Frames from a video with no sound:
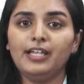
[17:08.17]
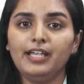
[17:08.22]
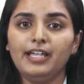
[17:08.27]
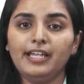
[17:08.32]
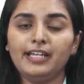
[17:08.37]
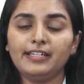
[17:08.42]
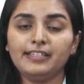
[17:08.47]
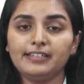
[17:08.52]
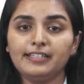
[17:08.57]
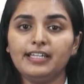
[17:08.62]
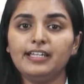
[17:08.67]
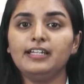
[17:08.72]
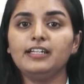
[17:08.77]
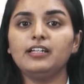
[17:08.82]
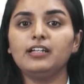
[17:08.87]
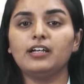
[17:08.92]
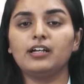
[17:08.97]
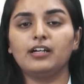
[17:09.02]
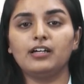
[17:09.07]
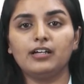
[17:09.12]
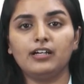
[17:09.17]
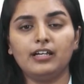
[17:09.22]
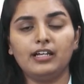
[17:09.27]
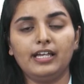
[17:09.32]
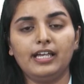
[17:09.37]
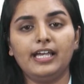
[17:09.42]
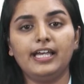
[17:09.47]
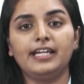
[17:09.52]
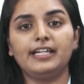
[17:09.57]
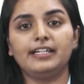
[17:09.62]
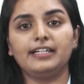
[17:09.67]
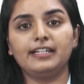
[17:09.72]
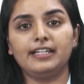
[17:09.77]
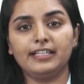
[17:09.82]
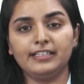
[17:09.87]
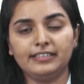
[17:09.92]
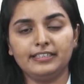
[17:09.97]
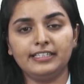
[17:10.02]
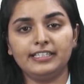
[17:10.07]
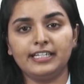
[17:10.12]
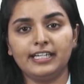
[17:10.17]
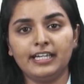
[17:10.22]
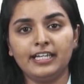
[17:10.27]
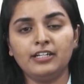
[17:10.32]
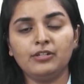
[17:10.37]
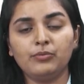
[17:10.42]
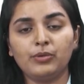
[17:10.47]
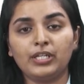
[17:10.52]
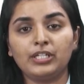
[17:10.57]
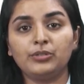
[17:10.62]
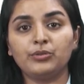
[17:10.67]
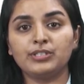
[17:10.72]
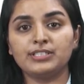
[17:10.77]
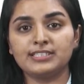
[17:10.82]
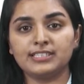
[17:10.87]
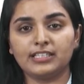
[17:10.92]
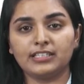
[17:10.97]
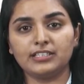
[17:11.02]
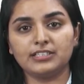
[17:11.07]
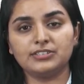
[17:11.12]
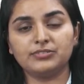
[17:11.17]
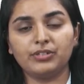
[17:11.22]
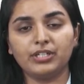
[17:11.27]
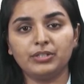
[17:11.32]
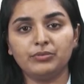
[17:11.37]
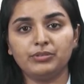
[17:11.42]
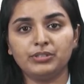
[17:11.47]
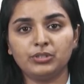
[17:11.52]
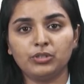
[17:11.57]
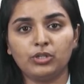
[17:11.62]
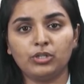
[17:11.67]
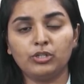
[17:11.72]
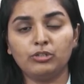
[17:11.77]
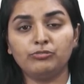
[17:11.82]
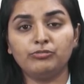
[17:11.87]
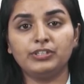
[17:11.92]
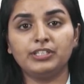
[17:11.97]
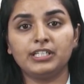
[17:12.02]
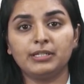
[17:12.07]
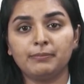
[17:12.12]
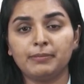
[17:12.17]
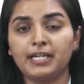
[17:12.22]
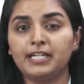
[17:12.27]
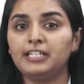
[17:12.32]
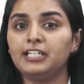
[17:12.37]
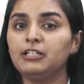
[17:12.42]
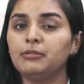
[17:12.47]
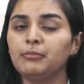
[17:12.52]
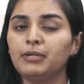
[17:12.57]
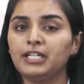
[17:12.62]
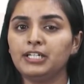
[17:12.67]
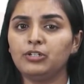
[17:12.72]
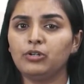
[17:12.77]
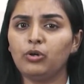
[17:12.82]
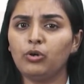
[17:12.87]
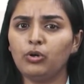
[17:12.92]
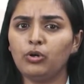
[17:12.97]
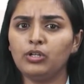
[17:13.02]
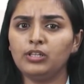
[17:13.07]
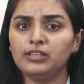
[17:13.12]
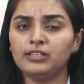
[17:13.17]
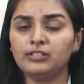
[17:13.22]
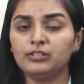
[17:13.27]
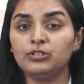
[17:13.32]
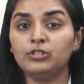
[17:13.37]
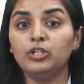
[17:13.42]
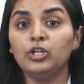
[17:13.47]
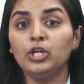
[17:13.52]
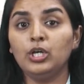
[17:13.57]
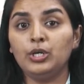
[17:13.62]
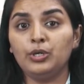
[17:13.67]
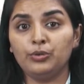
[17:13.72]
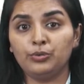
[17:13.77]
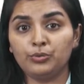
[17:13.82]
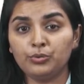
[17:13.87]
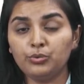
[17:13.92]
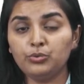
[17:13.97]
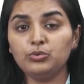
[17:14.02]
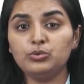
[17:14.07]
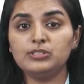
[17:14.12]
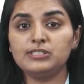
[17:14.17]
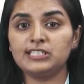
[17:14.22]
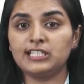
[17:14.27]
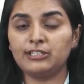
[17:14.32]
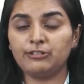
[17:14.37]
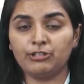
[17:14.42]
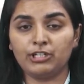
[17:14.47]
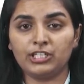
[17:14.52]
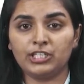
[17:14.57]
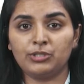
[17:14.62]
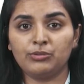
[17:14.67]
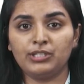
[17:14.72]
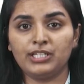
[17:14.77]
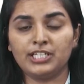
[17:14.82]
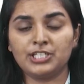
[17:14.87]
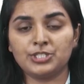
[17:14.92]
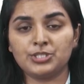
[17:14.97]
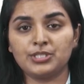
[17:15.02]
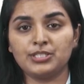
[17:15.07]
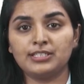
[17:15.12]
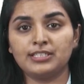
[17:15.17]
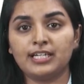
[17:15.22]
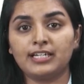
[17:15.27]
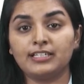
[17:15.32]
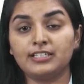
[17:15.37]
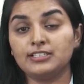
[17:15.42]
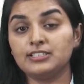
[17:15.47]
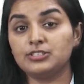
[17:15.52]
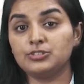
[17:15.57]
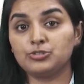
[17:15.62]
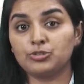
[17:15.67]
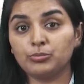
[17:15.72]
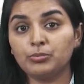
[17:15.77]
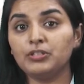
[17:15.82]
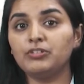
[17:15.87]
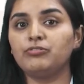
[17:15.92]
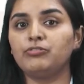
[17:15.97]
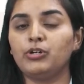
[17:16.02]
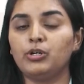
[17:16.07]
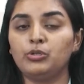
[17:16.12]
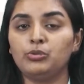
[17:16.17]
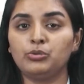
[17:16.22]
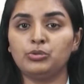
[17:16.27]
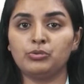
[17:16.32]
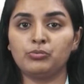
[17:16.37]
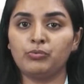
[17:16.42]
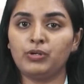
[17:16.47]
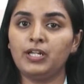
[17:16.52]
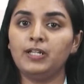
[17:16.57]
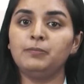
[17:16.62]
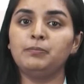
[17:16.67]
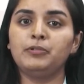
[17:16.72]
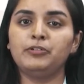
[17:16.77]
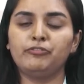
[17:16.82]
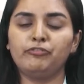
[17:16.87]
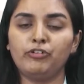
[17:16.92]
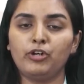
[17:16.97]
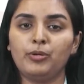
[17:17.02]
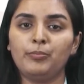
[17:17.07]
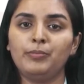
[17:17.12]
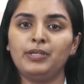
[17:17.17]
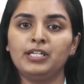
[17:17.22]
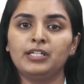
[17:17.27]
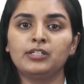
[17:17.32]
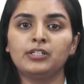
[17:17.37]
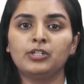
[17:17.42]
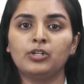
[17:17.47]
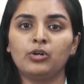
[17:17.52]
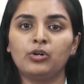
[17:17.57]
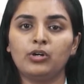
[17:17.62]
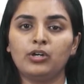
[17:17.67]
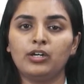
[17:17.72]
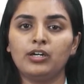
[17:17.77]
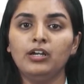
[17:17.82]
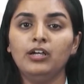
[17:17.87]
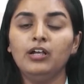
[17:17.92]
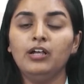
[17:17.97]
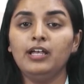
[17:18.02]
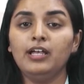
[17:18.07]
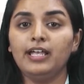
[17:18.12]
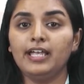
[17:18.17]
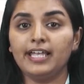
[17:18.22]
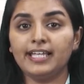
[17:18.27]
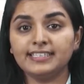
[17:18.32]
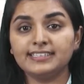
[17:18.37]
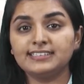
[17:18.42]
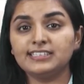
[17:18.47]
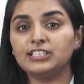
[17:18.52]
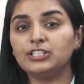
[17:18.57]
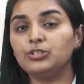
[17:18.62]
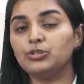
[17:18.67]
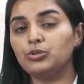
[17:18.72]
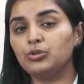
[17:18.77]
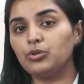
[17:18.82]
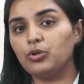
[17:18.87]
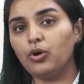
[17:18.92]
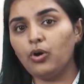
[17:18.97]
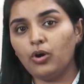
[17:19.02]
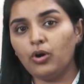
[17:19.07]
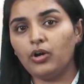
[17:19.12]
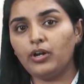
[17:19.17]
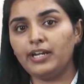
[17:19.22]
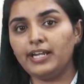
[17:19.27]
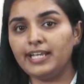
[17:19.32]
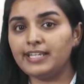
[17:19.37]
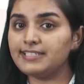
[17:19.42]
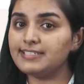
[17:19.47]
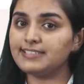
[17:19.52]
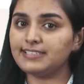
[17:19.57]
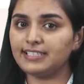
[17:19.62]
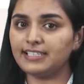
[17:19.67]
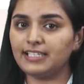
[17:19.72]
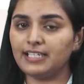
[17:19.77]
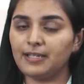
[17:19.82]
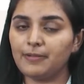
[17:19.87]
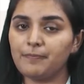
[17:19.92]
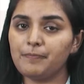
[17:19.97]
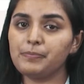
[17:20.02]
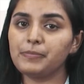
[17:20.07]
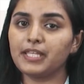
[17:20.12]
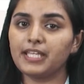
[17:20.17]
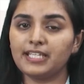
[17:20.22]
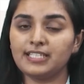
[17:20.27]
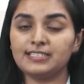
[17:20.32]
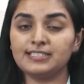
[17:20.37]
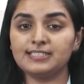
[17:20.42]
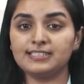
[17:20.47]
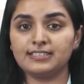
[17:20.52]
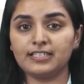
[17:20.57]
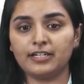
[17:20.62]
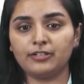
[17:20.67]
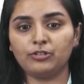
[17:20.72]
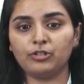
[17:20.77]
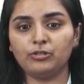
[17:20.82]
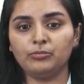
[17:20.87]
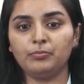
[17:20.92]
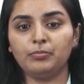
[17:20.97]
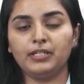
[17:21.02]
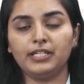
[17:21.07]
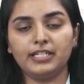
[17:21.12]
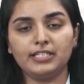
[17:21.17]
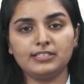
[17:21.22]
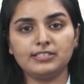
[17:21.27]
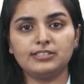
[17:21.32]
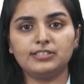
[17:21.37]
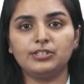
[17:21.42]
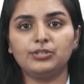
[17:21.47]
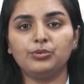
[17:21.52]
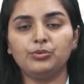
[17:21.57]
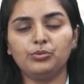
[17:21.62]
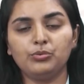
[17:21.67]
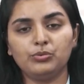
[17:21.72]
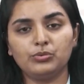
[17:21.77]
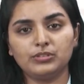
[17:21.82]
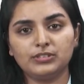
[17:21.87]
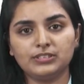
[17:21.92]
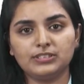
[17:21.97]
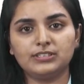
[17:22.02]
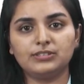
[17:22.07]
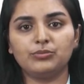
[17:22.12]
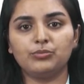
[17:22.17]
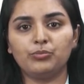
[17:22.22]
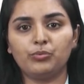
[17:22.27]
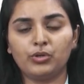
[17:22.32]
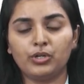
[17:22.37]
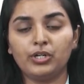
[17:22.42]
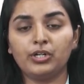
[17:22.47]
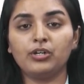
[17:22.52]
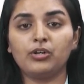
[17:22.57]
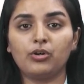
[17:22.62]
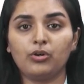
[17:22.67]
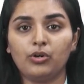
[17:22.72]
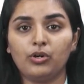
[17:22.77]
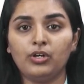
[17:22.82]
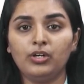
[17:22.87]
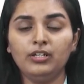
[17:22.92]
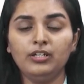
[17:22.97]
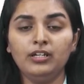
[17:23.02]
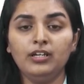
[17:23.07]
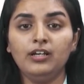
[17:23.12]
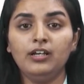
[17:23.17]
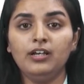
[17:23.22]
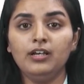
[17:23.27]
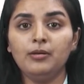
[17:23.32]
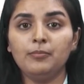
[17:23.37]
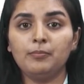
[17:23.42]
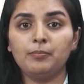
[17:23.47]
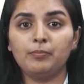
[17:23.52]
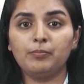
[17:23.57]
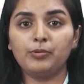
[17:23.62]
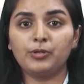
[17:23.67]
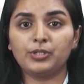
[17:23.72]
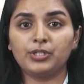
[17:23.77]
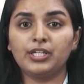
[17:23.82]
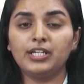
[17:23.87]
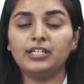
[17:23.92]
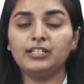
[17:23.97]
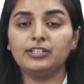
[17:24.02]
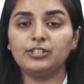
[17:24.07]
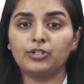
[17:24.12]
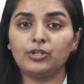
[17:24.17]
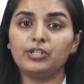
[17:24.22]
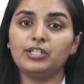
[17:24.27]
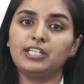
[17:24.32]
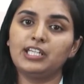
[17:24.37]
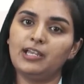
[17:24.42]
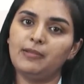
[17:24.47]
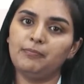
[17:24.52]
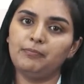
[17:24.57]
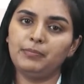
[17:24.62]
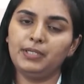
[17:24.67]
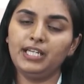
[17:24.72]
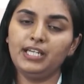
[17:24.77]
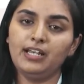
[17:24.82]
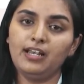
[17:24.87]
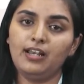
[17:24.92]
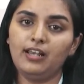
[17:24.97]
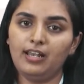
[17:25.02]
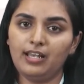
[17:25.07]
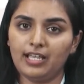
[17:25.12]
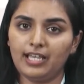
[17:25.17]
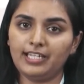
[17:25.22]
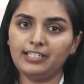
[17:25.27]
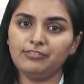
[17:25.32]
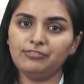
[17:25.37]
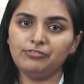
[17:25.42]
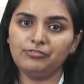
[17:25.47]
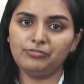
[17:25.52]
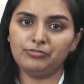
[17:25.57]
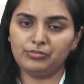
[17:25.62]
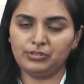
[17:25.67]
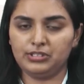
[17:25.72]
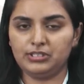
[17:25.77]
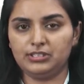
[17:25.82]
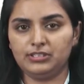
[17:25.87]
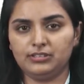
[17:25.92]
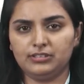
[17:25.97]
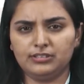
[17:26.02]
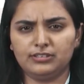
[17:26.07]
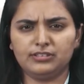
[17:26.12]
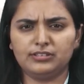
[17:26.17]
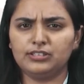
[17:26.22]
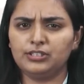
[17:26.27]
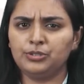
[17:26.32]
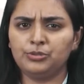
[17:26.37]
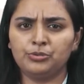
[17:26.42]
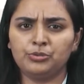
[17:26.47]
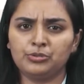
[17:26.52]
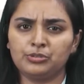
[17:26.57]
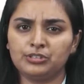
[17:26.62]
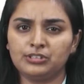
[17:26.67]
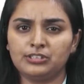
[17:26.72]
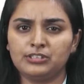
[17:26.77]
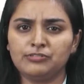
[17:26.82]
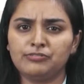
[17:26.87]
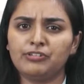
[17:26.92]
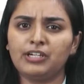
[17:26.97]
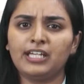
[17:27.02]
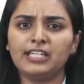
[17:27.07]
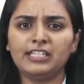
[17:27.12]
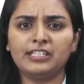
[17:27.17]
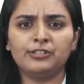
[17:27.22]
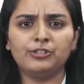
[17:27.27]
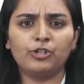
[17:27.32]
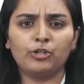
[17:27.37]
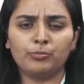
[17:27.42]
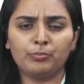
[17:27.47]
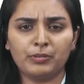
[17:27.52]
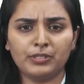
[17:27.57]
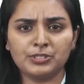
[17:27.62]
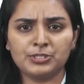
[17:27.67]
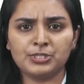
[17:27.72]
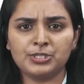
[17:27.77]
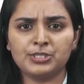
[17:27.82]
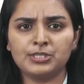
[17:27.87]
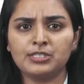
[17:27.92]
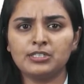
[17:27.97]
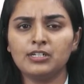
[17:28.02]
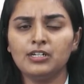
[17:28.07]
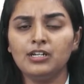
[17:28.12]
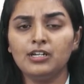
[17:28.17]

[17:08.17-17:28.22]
And then at the end, when you are satisfied with all of it, abiding by all the rules and regulation that is to be followed while performing your SEO or SEM is set on place, you work on putting your campaign live with defining your budget